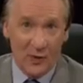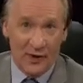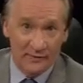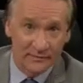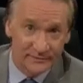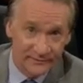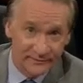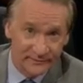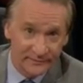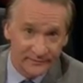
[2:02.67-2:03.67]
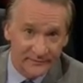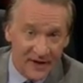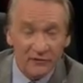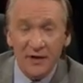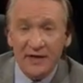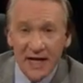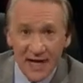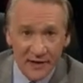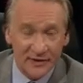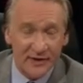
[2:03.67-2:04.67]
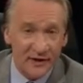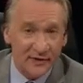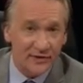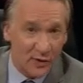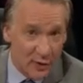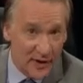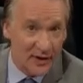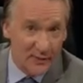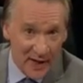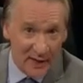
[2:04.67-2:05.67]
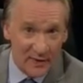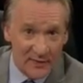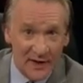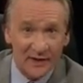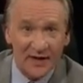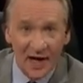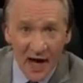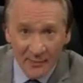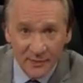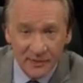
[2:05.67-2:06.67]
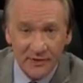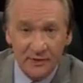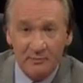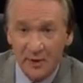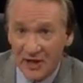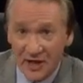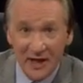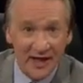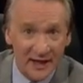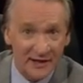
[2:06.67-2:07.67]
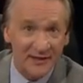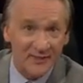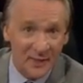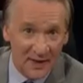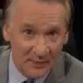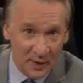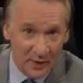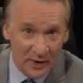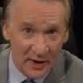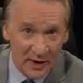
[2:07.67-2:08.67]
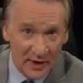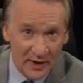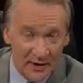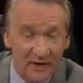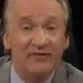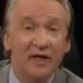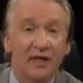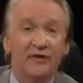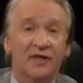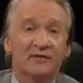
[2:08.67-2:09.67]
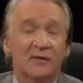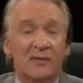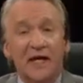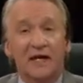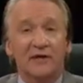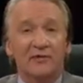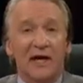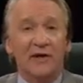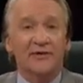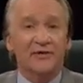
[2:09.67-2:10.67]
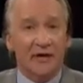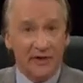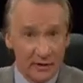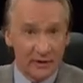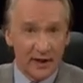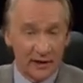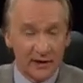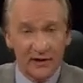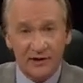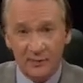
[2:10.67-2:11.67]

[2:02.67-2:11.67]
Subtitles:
one. Every day there's another story in the paper about cops beating innocent people. The video that's been making the rounds out here lately is a